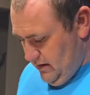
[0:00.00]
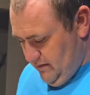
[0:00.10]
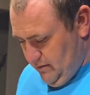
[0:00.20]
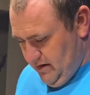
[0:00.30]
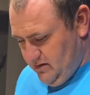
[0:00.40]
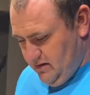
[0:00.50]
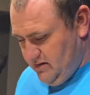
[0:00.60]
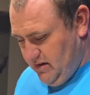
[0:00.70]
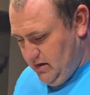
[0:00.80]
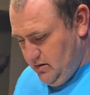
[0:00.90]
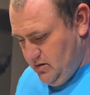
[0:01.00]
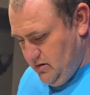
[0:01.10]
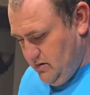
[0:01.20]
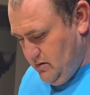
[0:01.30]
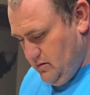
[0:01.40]
About 16 inches.
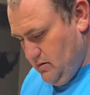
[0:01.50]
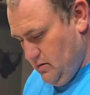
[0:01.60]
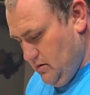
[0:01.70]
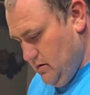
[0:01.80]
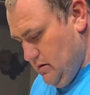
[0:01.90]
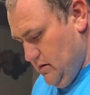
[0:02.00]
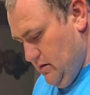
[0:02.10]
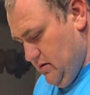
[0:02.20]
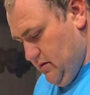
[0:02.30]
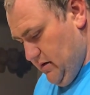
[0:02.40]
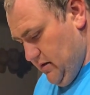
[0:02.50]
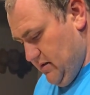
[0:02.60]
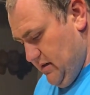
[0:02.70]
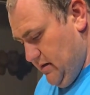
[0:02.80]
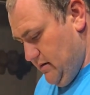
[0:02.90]
So you're going to
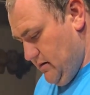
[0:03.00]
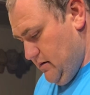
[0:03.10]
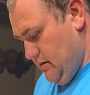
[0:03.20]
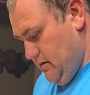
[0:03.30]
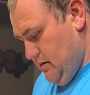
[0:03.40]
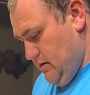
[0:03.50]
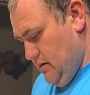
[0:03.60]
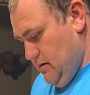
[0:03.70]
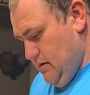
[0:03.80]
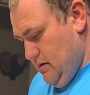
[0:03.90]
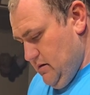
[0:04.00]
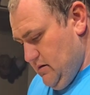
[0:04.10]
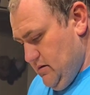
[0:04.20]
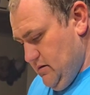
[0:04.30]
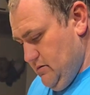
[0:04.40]
take
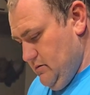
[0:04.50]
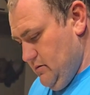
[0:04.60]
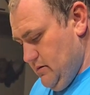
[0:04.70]
two